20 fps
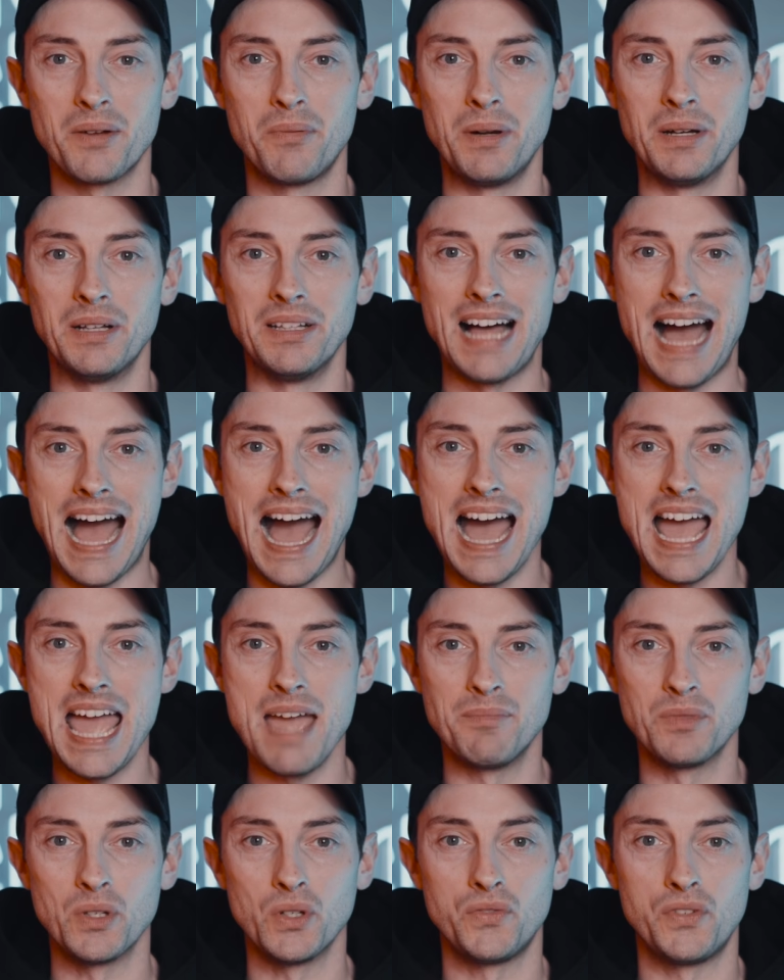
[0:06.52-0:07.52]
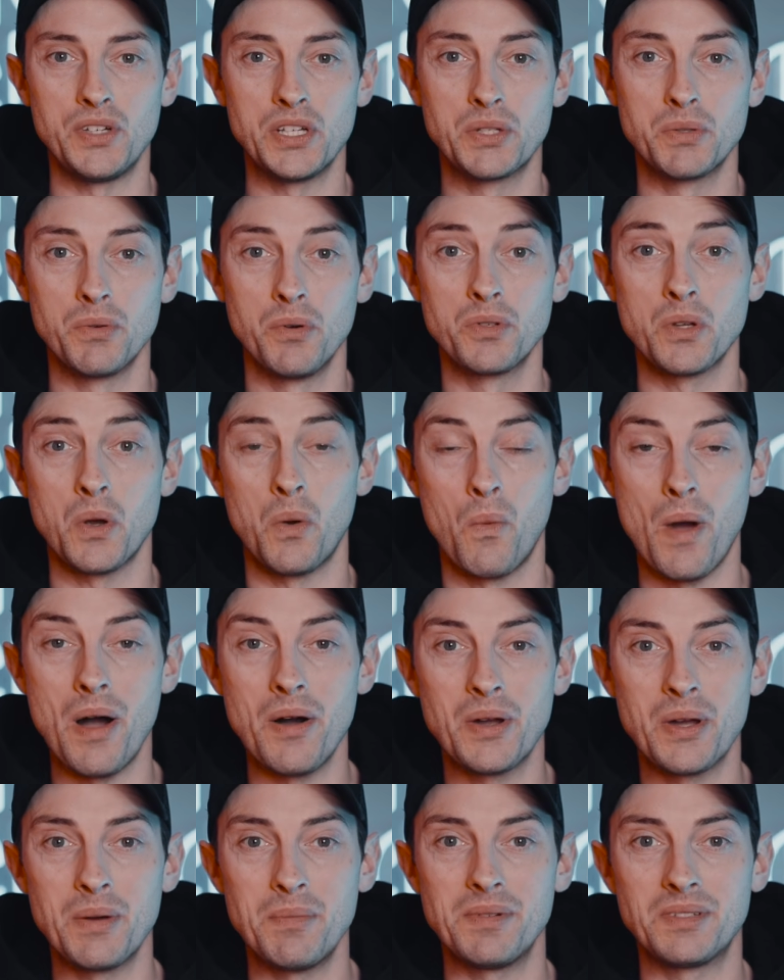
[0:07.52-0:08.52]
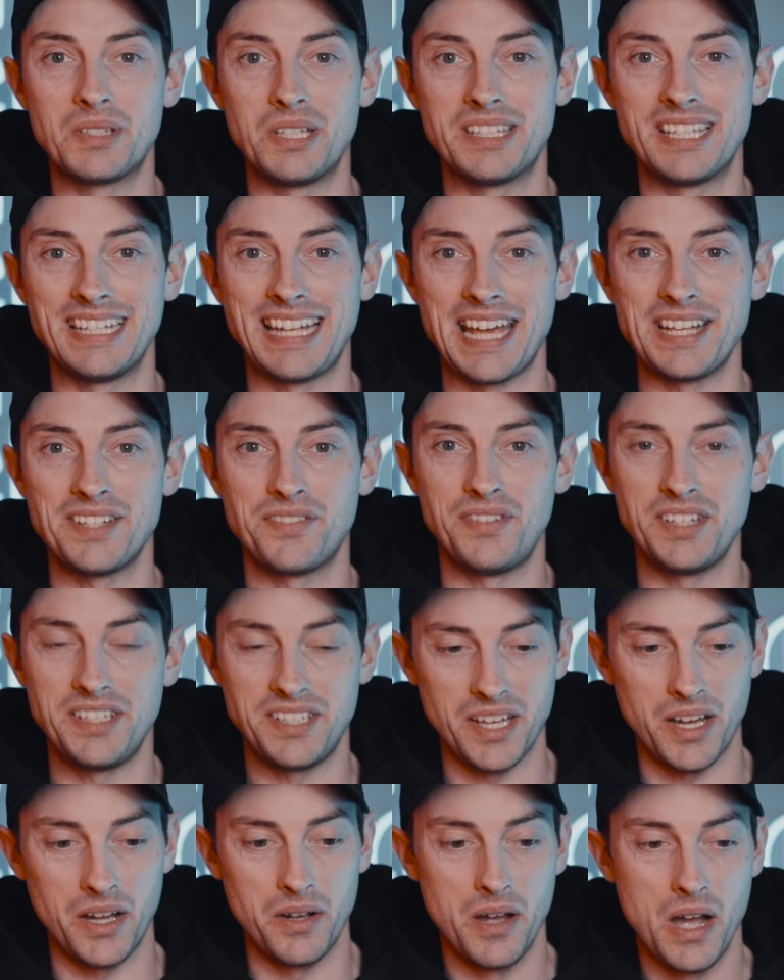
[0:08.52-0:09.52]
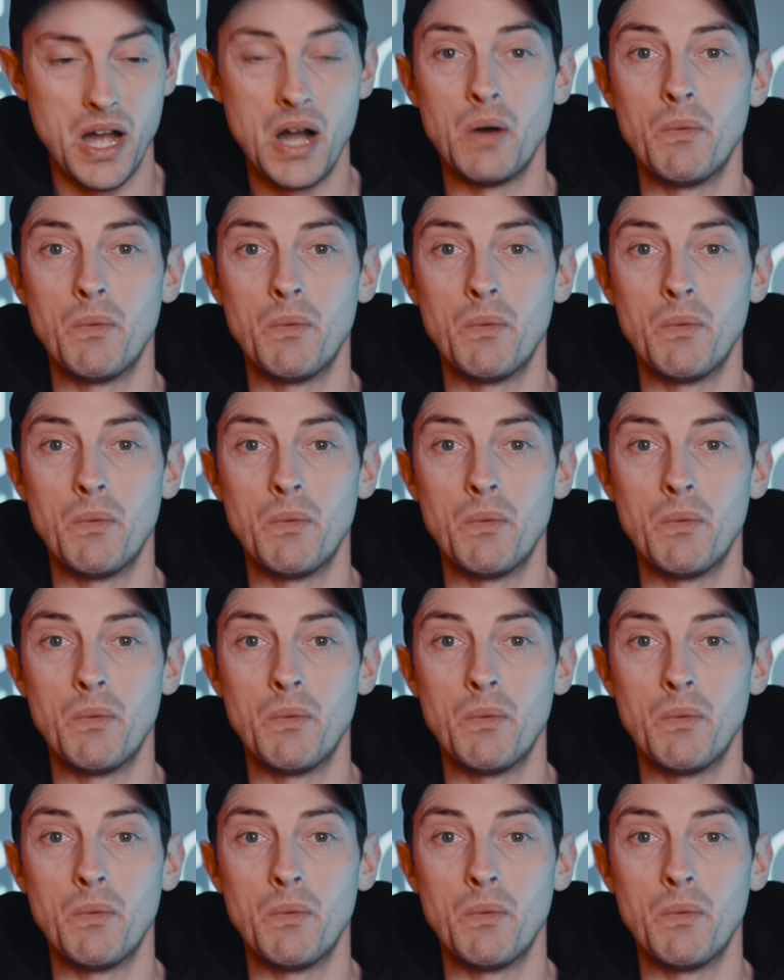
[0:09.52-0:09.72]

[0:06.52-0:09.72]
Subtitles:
Will at m.visuals. Welcome to today's video.